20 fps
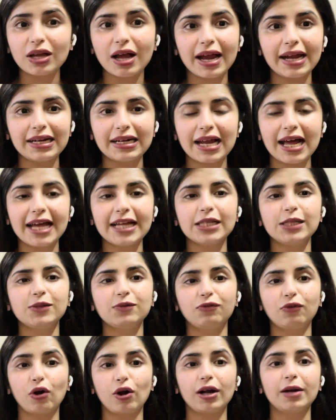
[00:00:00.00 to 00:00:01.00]

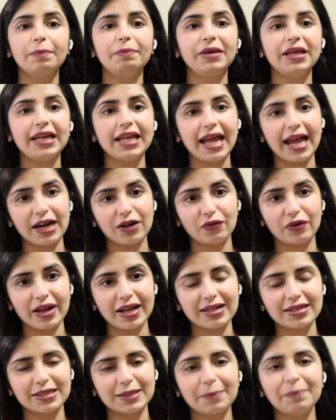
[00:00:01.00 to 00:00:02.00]
guidelines for
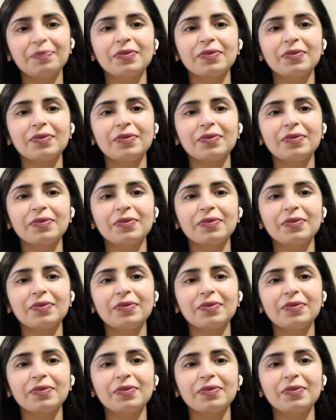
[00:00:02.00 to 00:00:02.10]
pediatrics.